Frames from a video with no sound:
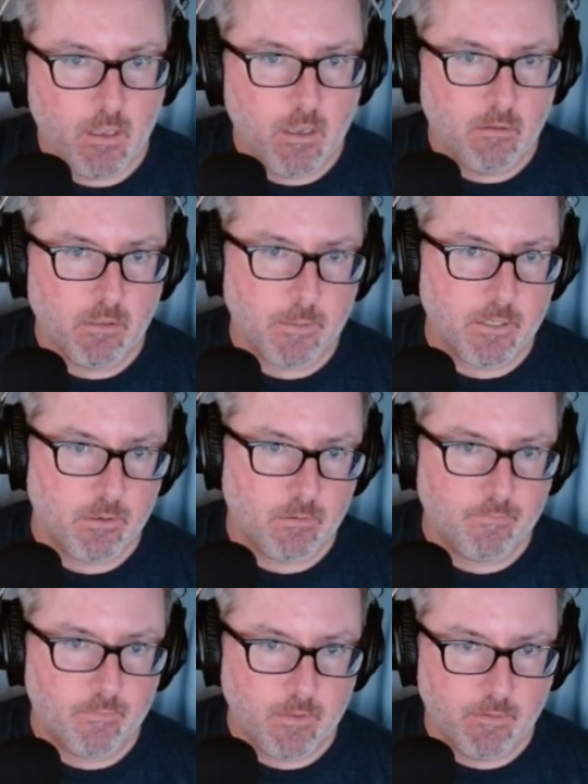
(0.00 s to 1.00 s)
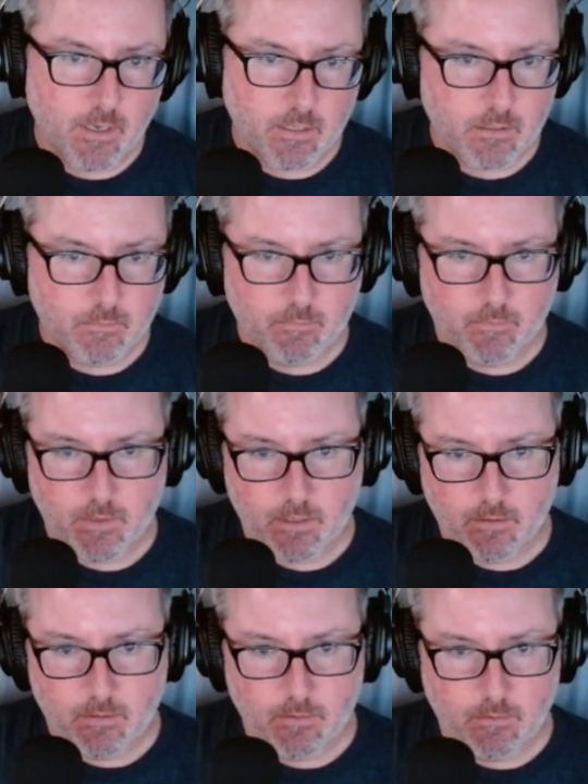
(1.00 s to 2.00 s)
What about you? You've got some
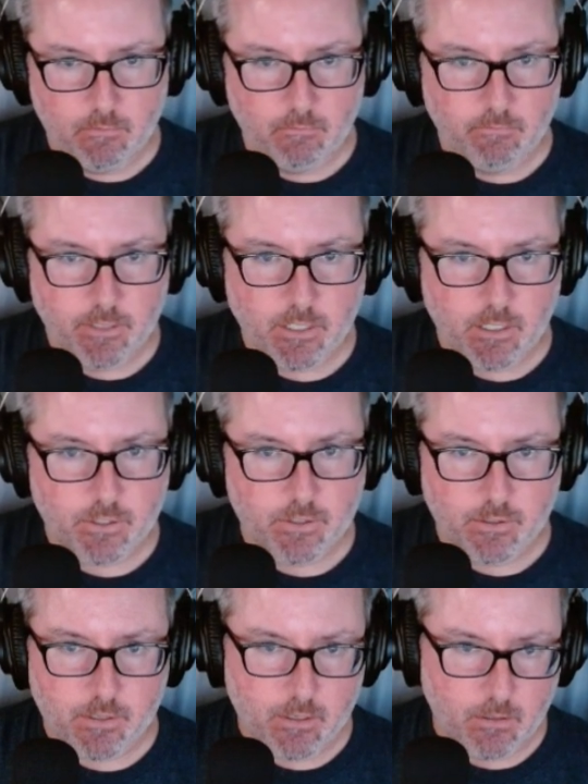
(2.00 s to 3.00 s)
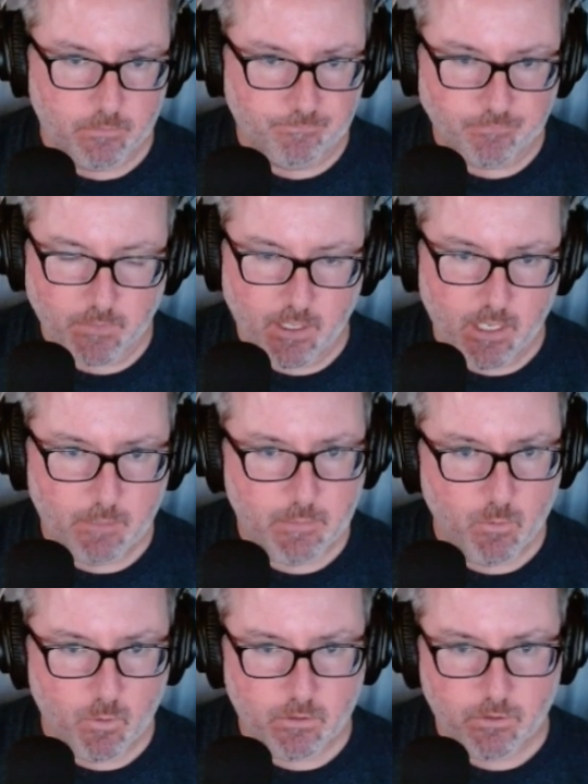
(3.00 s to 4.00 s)
reductions here. Can't be
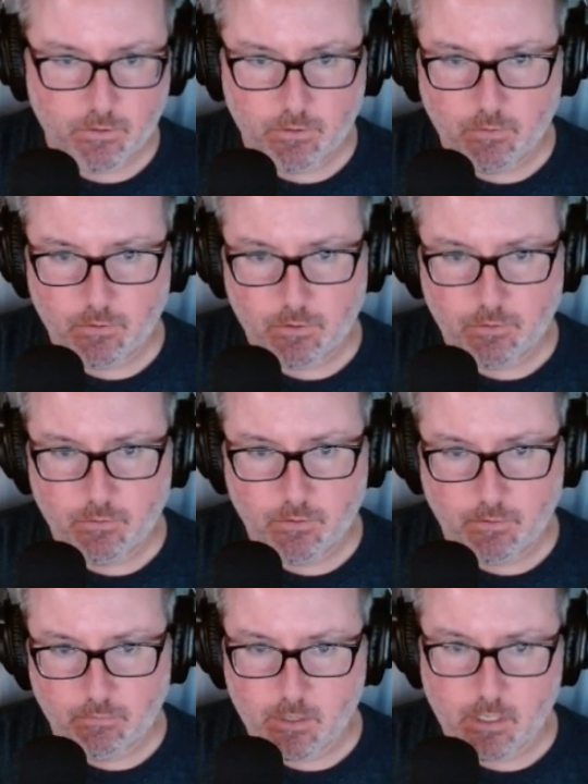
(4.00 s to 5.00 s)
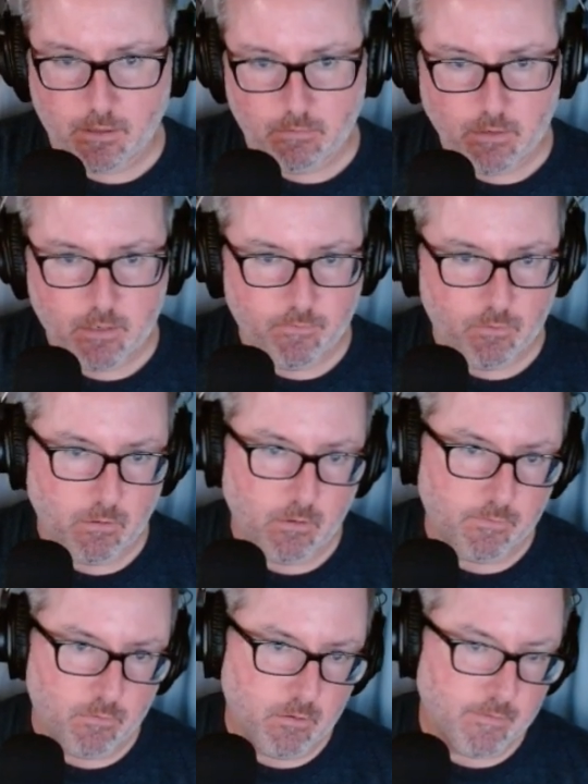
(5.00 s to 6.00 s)
1, 2, 2, 3, 3, 4,
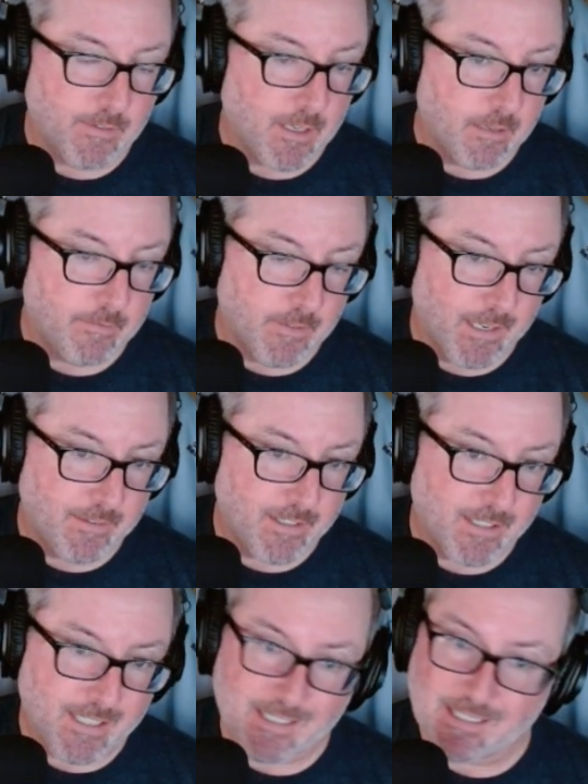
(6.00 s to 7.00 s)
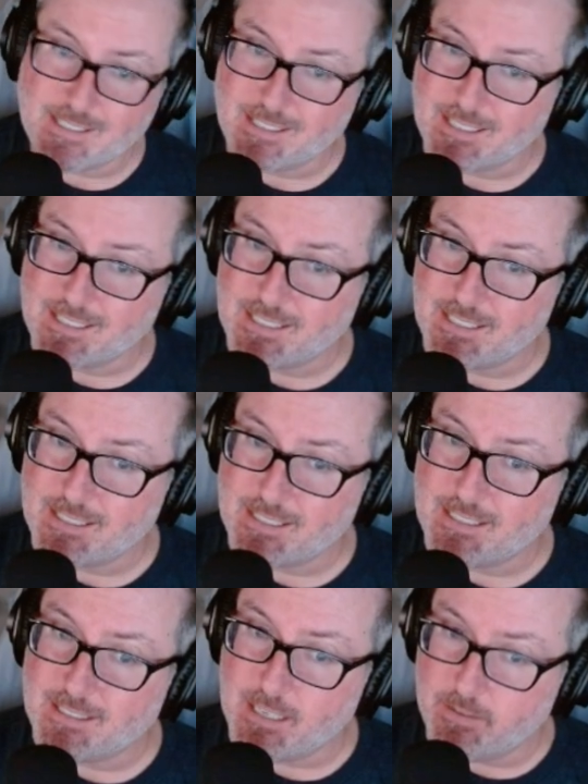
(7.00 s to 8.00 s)
4, 5, 5, 6, 6,
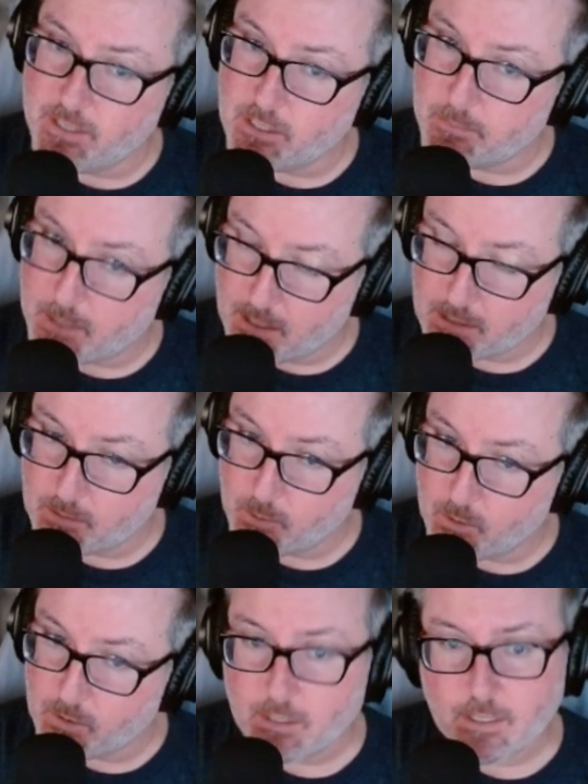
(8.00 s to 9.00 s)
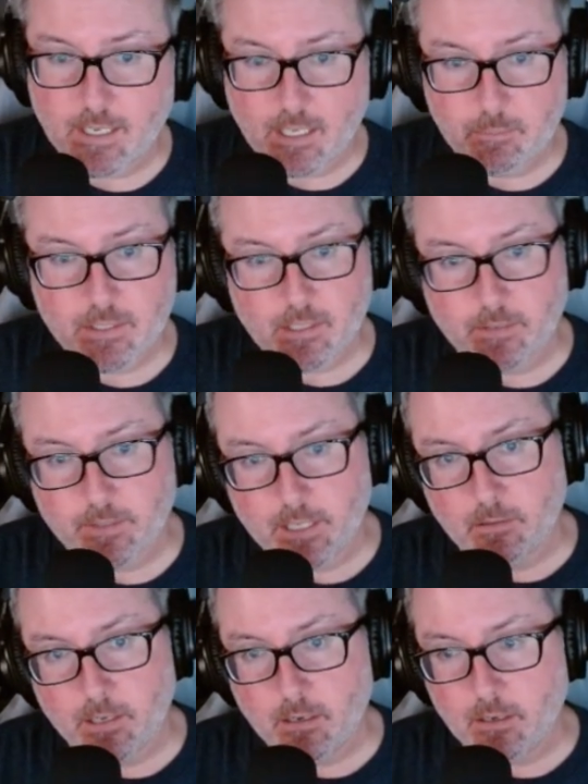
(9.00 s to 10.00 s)
7 is possible. Can't be 7,
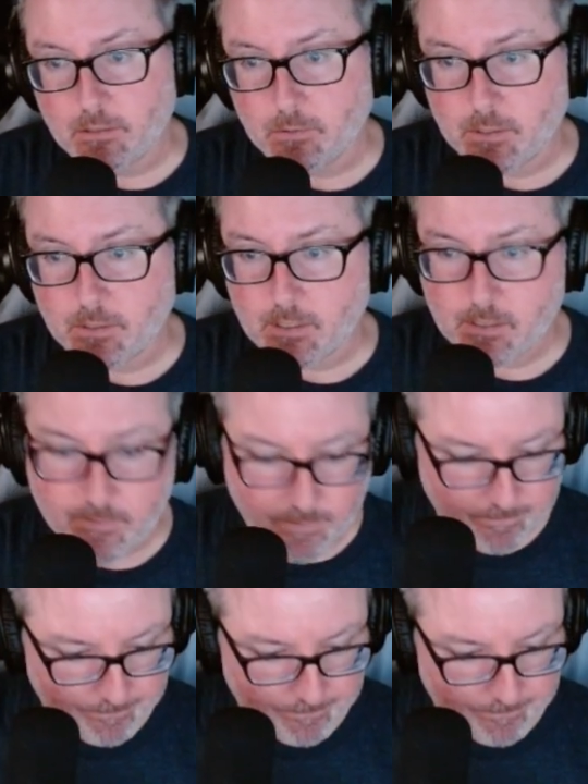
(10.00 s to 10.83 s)
8, or 8, 9. So it's 6, 7.